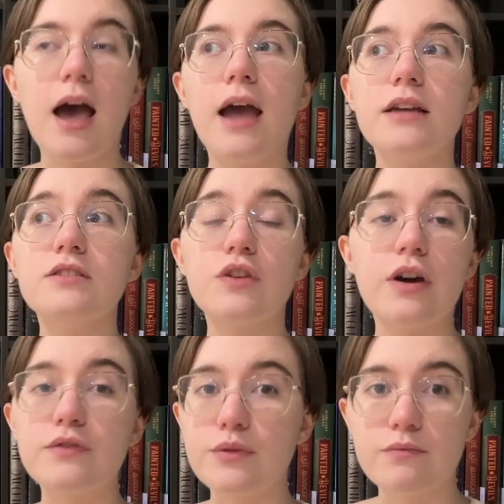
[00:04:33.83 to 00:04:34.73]
I still
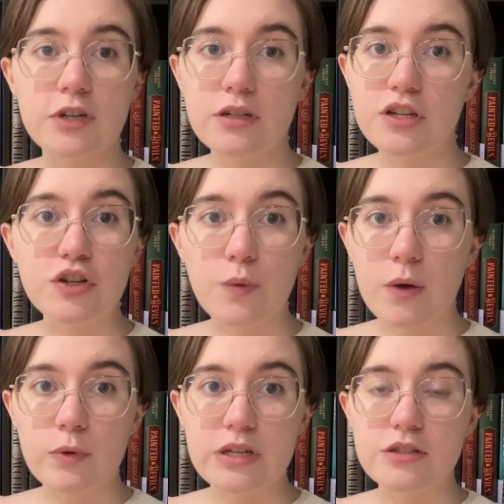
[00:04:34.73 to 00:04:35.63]
have to continue
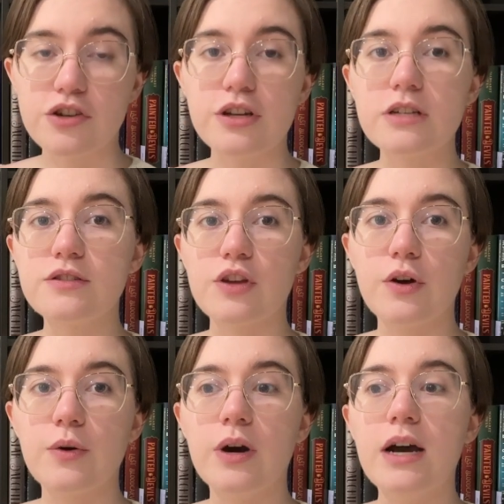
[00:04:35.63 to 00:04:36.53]
on with the series,
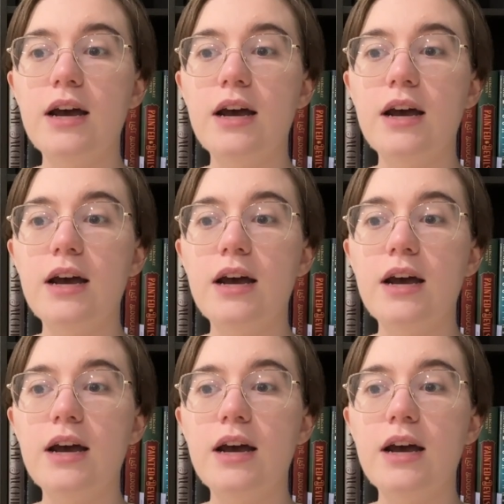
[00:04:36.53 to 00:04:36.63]
so